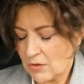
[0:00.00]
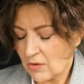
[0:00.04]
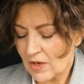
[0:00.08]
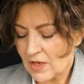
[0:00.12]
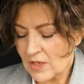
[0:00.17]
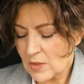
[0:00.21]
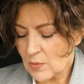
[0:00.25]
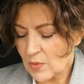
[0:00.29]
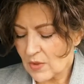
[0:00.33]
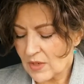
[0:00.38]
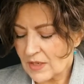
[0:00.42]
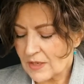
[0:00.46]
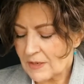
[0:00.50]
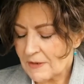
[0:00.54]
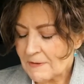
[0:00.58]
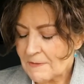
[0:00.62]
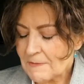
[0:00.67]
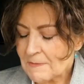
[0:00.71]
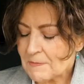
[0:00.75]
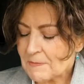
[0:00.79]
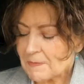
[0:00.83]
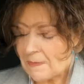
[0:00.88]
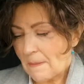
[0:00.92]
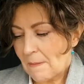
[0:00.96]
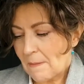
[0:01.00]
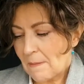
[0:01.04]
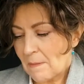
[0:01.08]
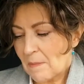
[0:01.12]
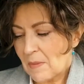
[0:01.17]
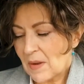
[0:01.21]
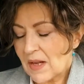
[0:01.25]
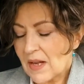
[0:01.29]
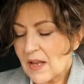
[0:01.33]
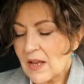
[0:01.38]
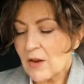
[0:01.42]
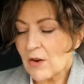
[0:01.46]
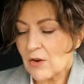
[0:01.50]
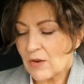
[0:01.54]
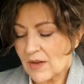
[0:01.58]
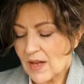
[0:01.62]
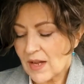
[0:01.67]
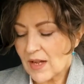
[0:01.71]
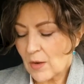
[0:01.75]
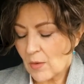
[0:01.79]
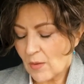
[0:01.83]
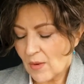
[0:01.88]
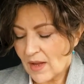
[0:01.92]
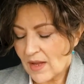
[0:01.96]
husband. But here,
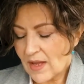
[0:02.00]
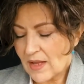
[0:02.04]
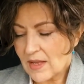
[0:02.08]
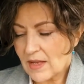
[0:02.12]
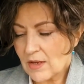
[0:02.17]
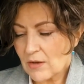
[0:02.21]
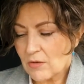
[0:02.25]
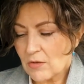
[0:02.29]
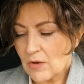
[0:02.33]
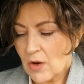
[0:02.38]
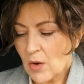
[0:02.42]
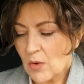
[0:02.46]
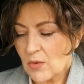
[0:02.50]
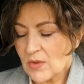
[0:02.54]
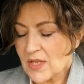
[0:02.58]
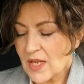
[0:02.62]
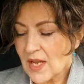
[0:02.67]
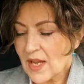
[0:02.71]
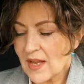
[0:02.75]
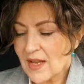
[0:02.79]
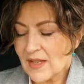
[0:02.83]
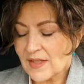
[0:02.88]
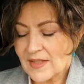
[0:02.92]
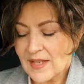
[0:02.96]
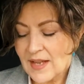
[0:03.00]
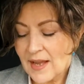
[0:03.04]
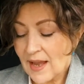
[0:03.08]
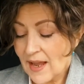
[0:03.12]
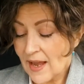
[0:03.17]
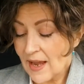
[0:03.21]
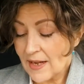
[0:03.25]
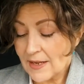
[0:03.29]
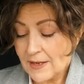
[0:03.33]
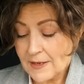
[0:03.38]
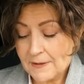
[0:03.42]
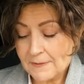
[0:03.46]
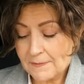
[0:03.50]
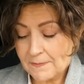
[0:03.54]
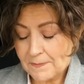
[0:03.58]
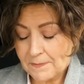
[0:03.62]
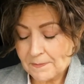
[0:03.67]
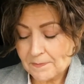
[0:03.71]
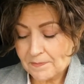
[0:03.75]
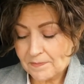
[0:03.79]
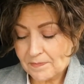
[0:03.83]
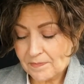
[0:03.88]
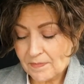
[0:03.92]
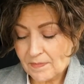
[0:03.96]
anyway, here, Hosea 10,
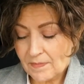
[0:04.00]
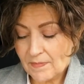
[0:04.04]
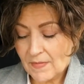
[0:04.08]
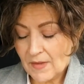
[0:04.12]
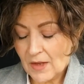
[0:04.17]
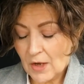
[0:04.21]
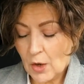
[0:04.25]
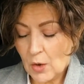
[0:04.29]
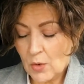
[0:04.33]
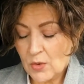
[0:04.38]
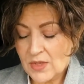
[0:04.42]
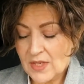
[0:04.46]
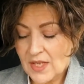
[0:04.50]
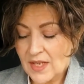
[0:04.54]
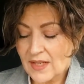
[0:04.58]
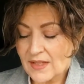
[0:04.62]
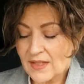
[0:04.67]
12